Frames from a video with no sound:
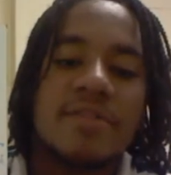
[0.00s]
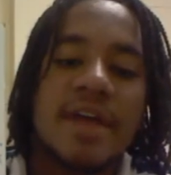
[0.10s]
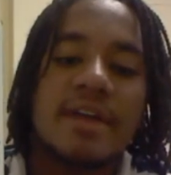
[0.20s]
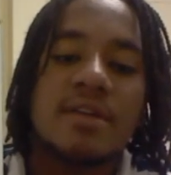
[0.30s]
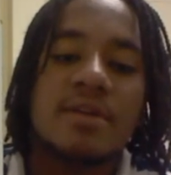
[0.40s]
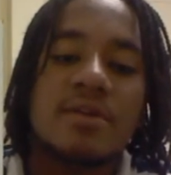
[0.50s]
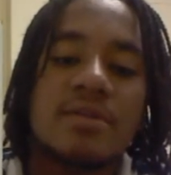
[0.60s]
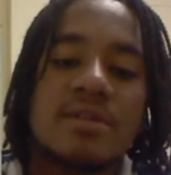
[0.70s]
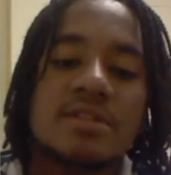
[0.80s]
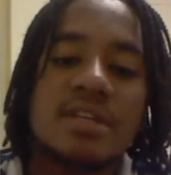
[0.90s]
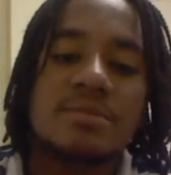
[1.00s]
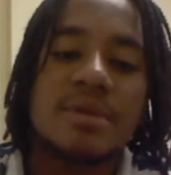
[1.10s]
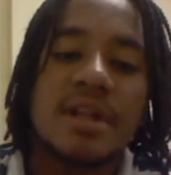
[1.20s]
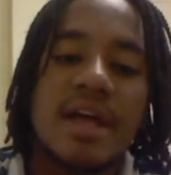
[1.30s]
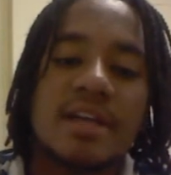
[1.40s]
Thank you. This has been
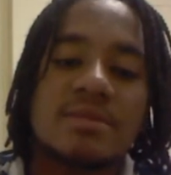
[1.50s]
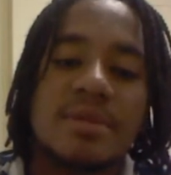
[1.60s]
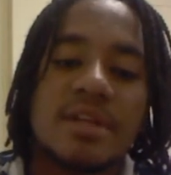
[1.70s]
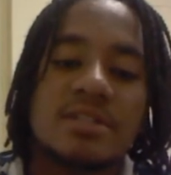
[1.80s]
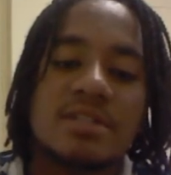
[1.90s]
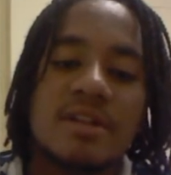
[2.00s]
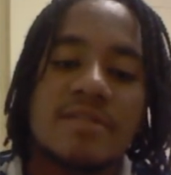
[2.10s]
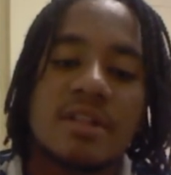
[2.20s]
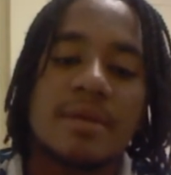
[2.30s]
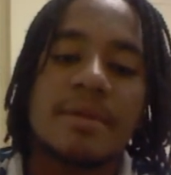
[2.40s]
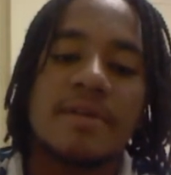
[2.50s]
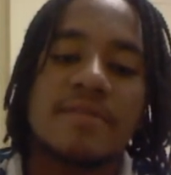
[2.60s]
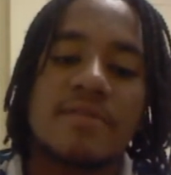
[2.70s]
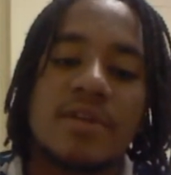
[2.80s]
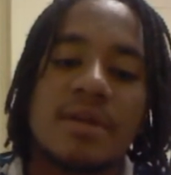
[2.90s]
an explanation of the limit
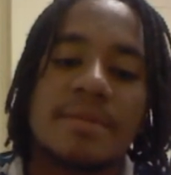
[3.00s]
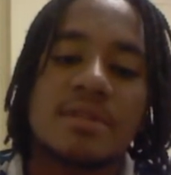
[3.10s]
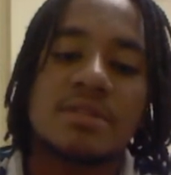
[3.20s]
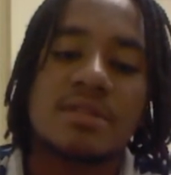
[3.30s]
of Riemann